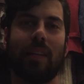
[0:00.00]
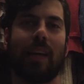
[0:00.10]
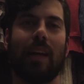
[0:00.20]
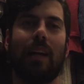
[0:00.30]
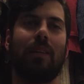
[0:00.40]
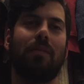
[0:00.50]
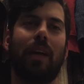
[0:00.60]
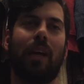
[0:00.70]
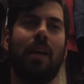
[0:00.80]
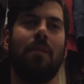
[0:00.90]
That kind of
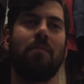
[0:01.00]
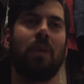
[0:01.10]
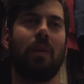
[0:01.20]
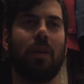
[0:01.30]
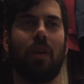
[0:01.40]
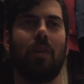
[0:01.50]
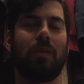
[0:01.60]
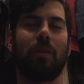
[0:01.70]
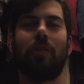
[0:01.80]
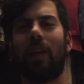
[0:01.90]
like,
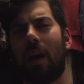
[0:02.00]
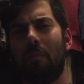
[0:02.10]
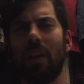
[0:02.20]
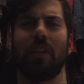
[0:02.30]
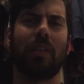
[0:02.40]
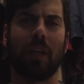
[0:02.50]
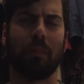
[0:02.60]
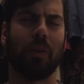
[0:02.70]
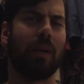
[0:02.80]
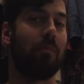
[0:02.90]
especially like a military
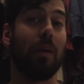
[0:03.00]
parade.